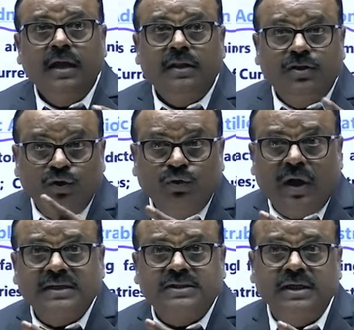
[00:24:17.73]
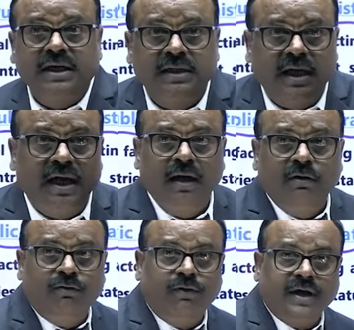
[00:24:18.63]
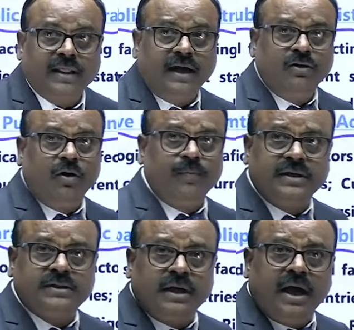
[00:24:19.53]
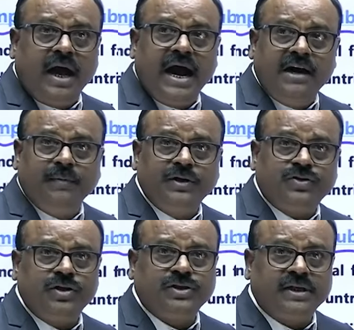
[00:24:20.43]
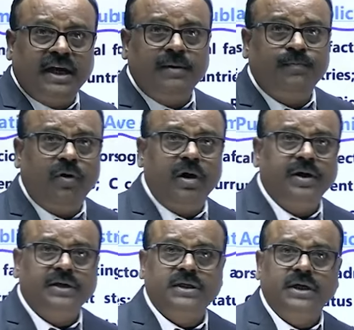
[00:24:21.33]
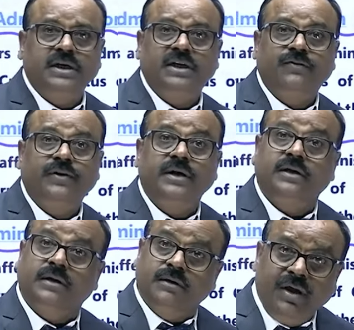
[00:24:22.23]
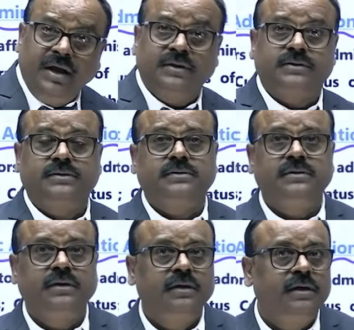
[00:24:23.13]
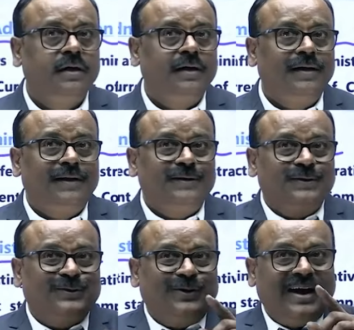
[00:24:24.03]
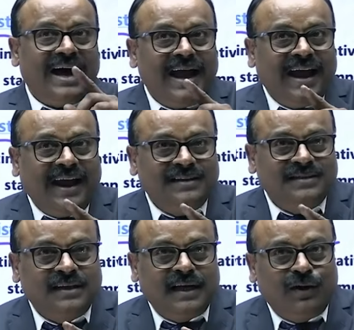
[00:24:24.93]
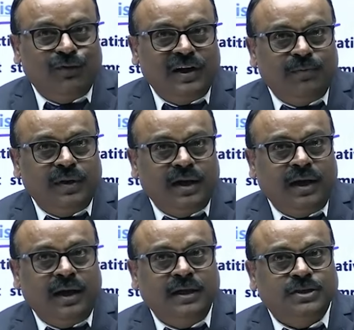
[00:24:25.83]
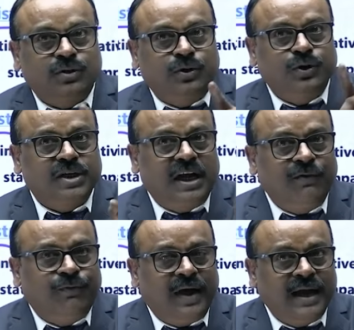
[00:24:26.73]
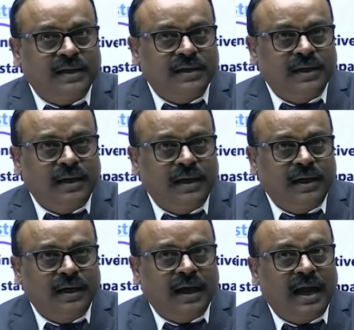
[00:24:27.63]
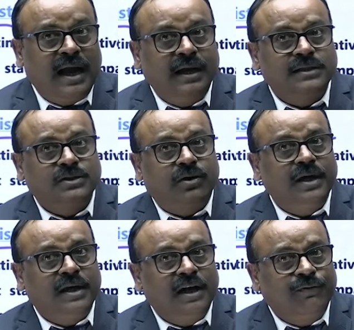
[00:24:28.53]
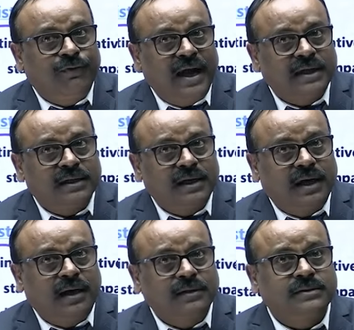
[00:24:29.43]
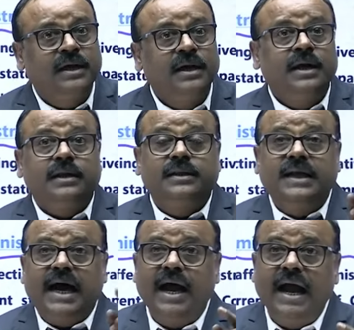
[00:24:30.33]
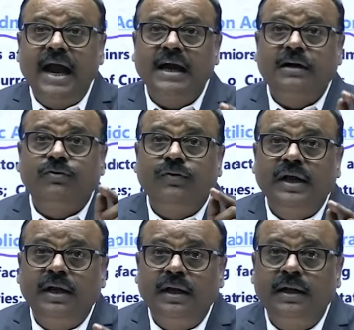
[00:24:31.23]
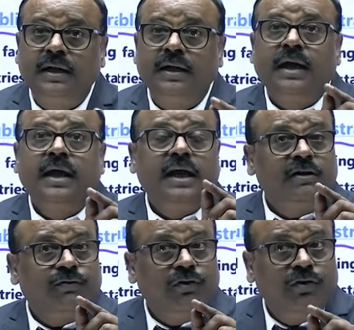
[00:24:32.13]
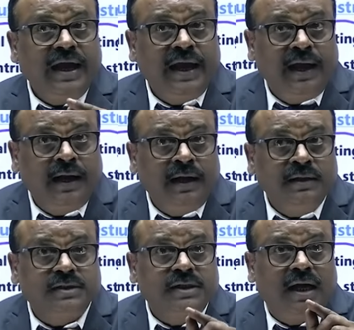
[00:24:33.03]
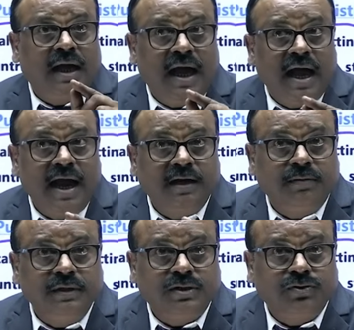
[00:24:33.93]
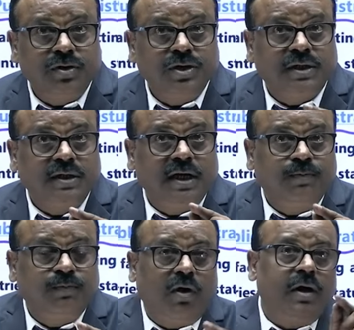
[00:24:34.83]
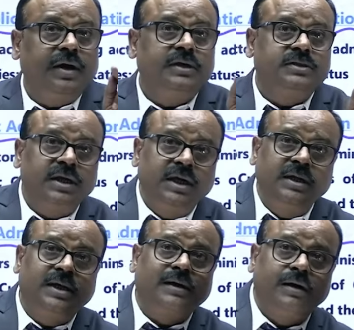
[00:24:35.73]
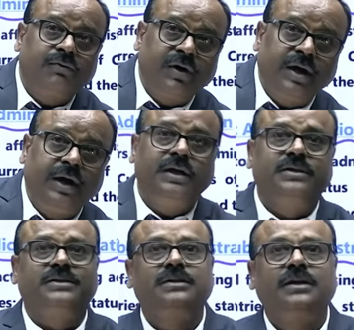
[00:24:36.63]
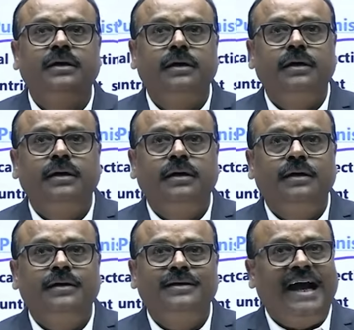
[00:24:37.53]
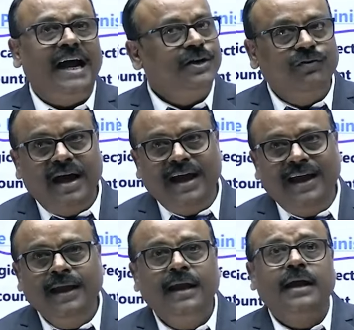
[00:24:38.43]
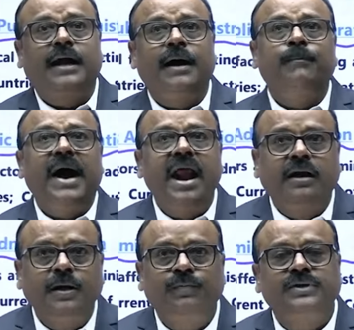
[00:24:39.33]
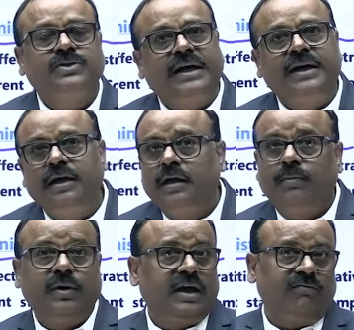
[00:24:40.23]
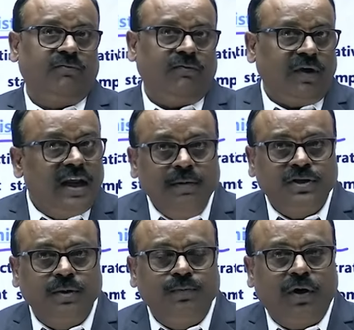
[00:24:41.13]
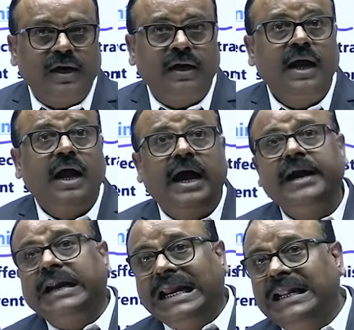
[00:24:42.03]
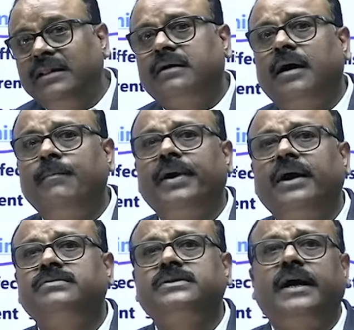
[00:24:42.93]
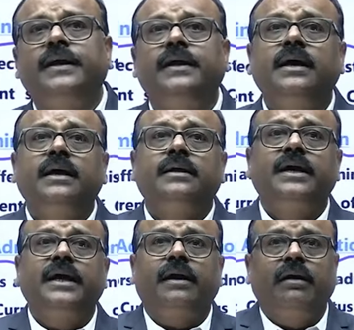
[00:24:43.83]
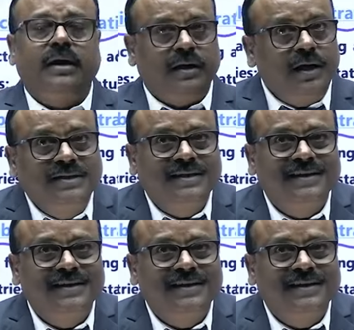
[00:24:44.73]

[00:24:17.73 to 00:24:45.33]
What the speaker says: you are seeing the further topics administration and politics in different countries. So as there will be social factor and historical factors that will influence the administration and politics in the countries. That is why comparative study became very much important, and in the comparative study there is